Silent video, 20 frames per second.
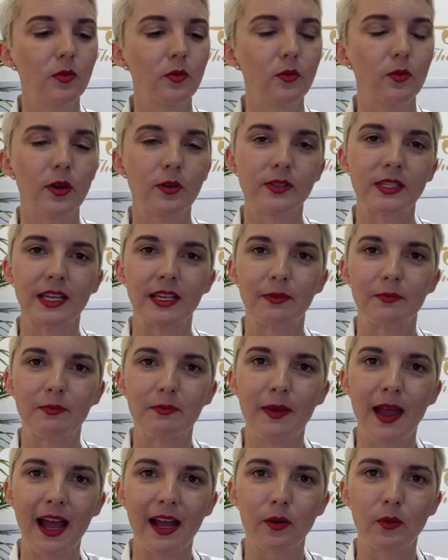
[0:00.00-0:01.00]
rotate it
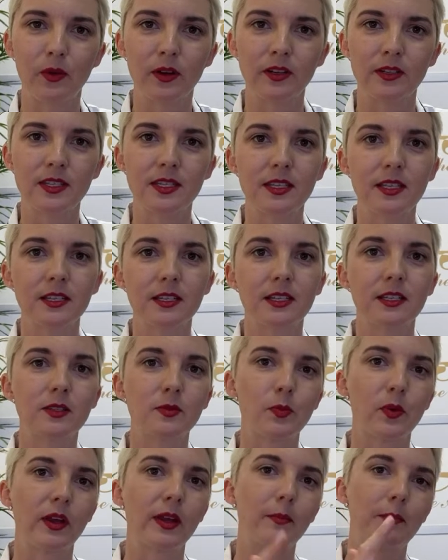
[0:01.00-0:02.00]
backwards to
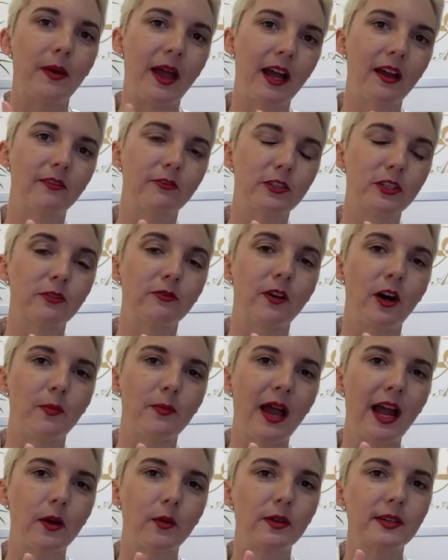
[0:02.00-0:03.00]
spring back, to fall
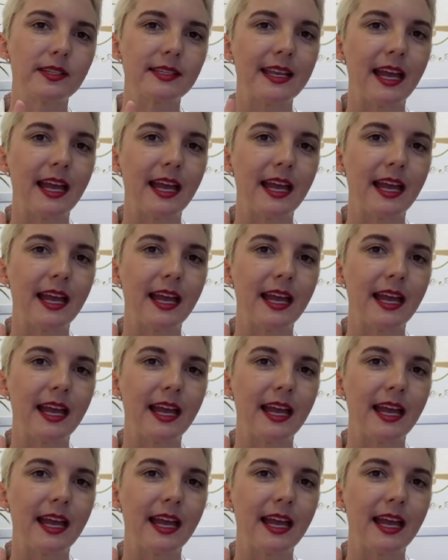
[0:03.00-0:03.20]
backwards.